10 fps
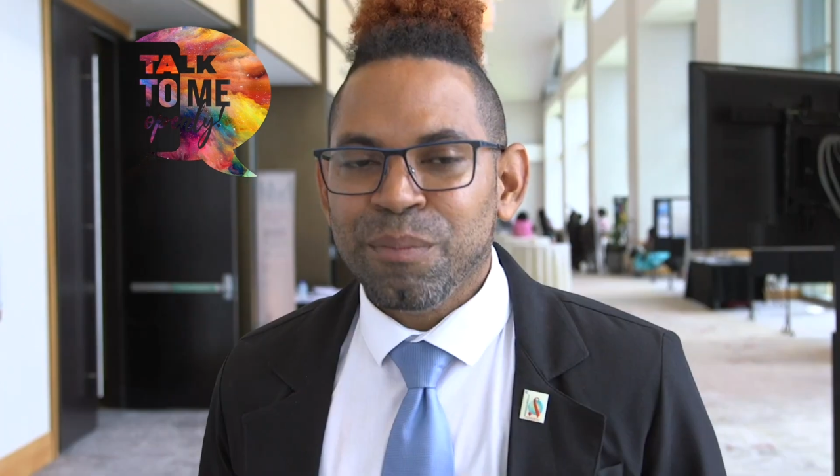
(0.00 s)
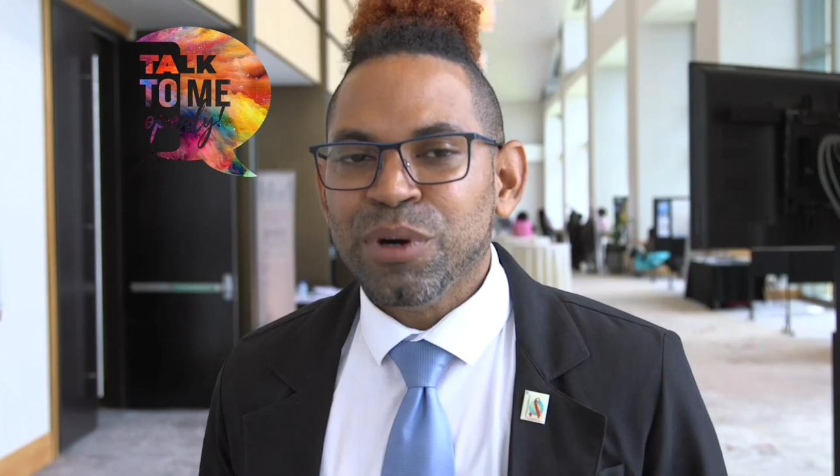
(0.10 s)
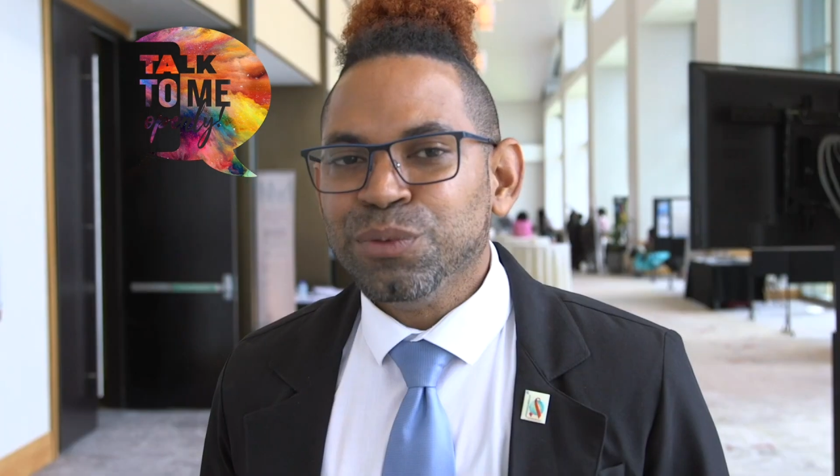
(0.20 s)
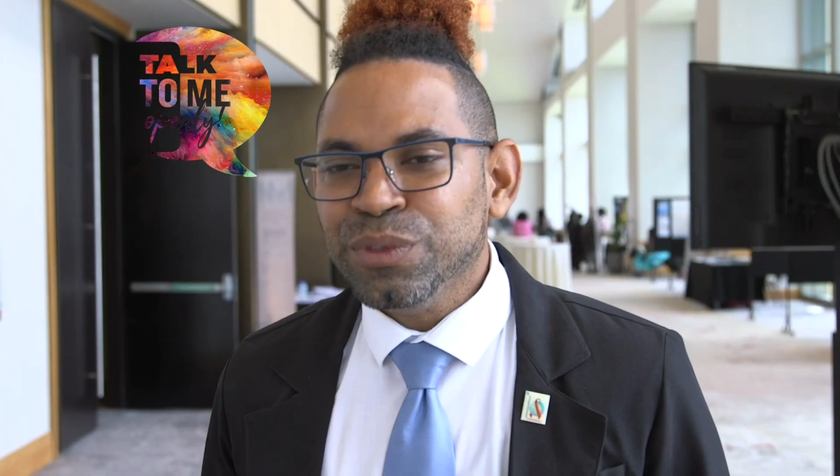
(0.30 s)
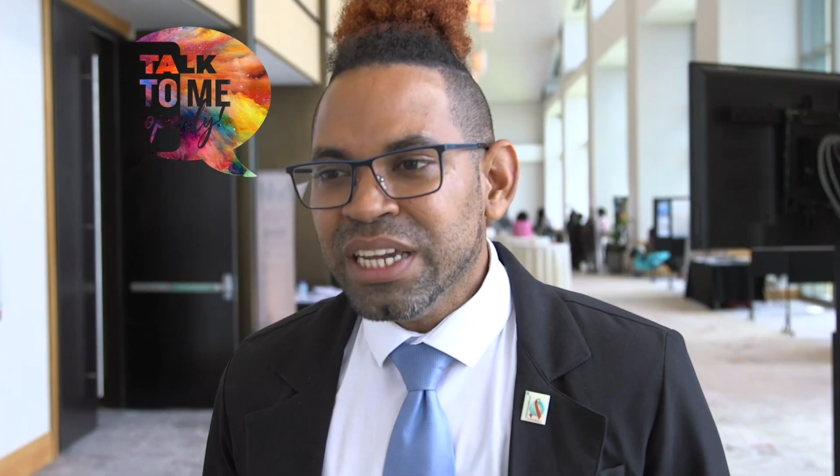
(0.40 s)
But
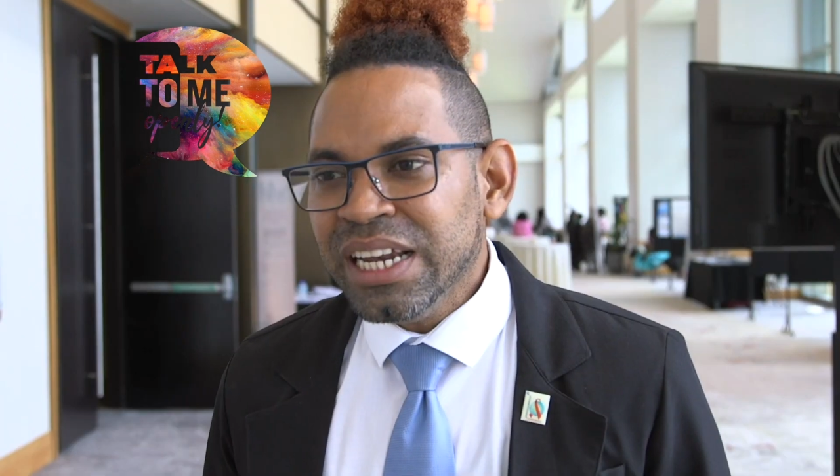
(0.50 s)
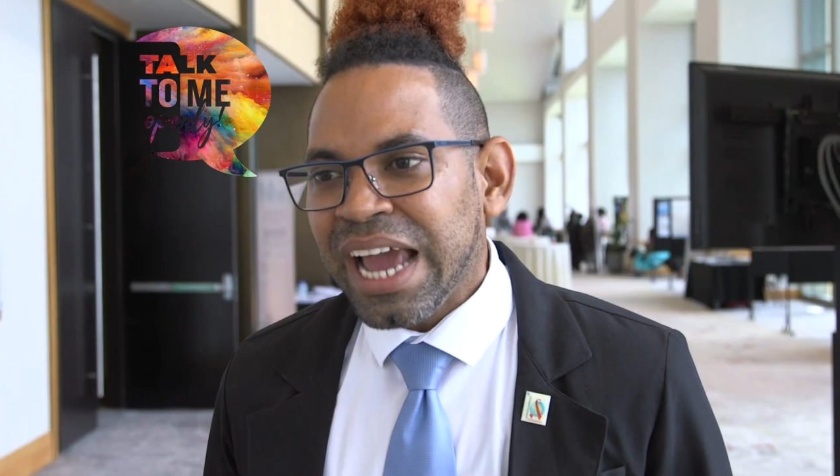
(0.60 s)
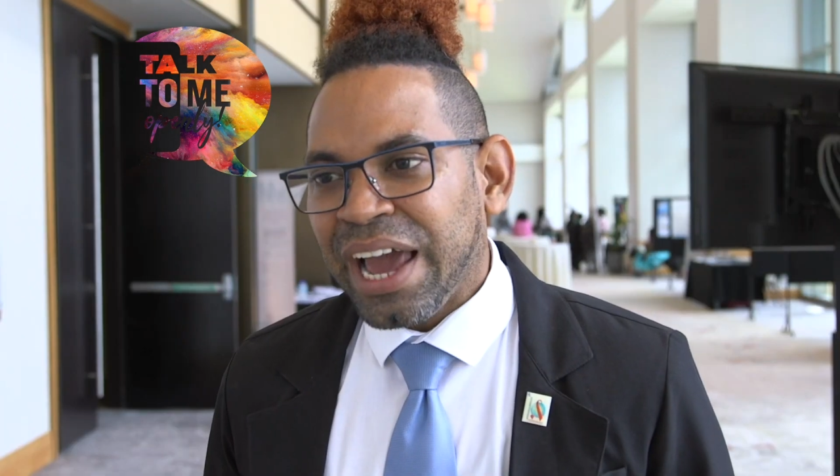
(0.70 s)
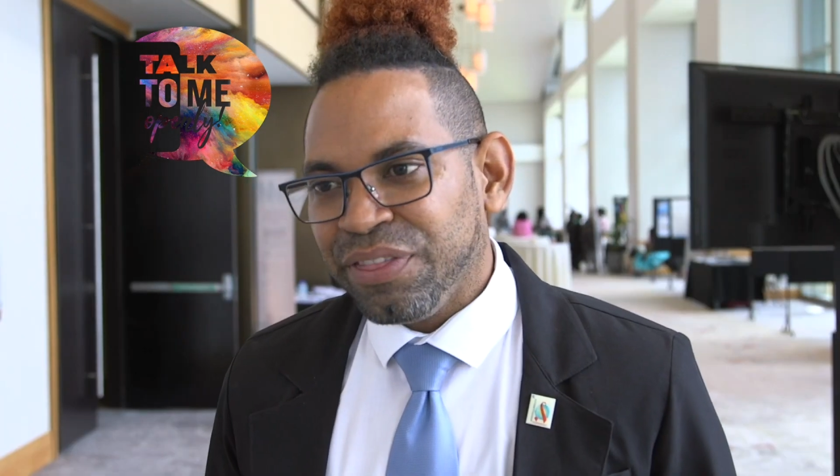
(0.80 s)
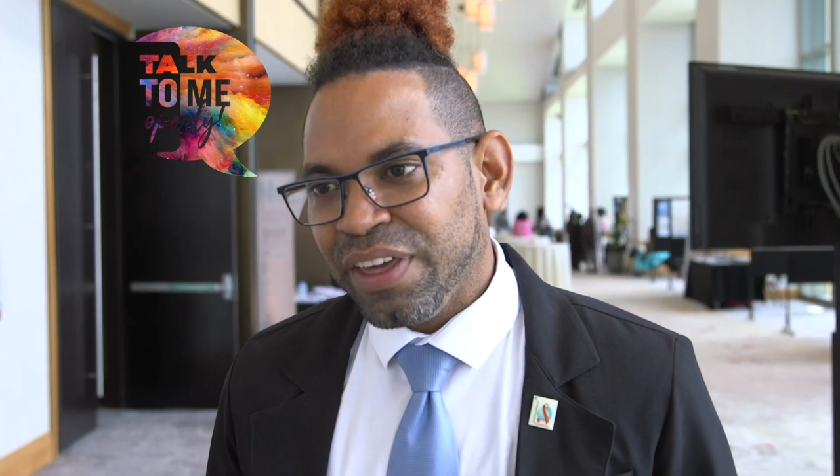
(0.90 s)
really,
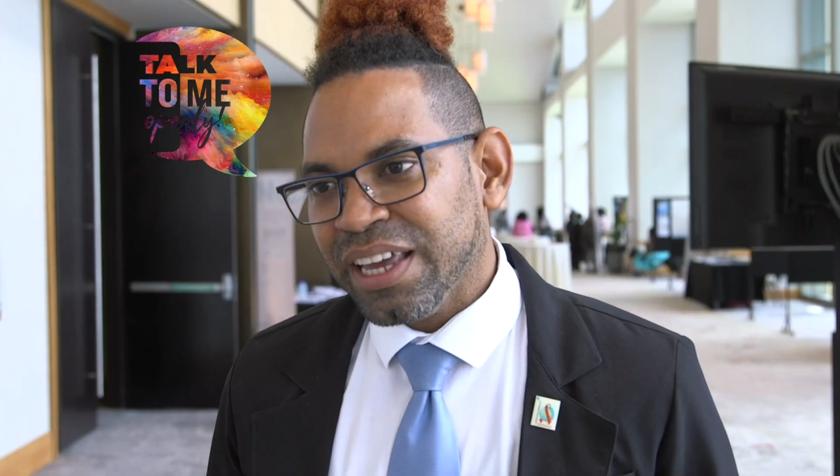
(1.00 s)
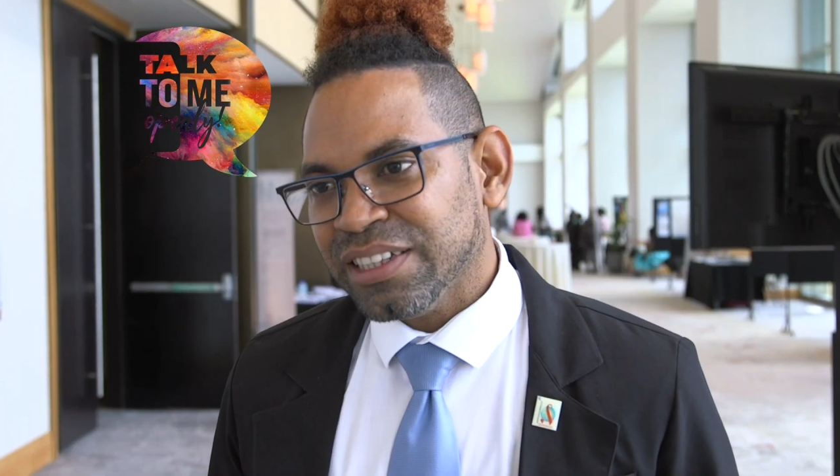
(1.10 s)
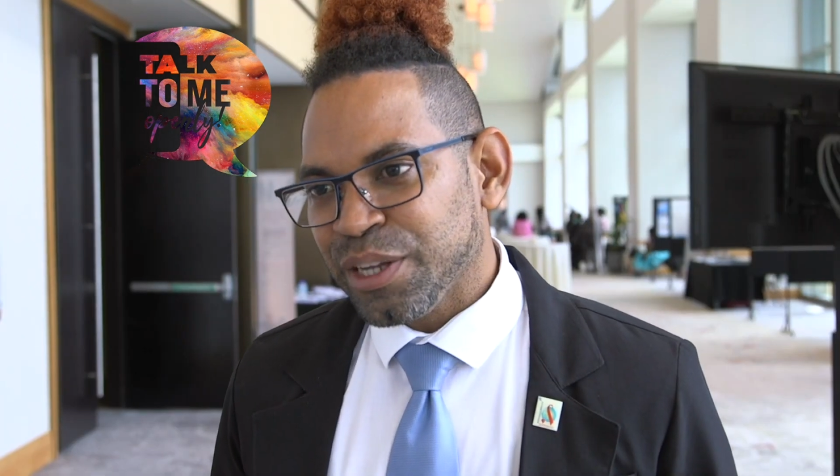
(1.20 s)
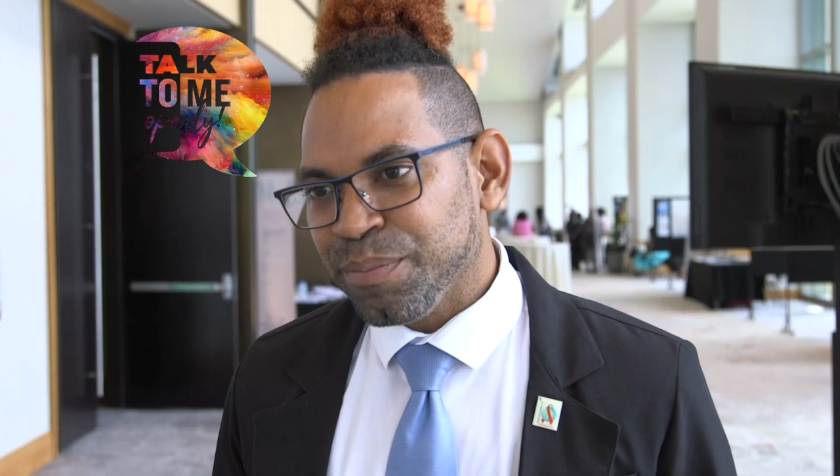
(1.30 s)
I think it's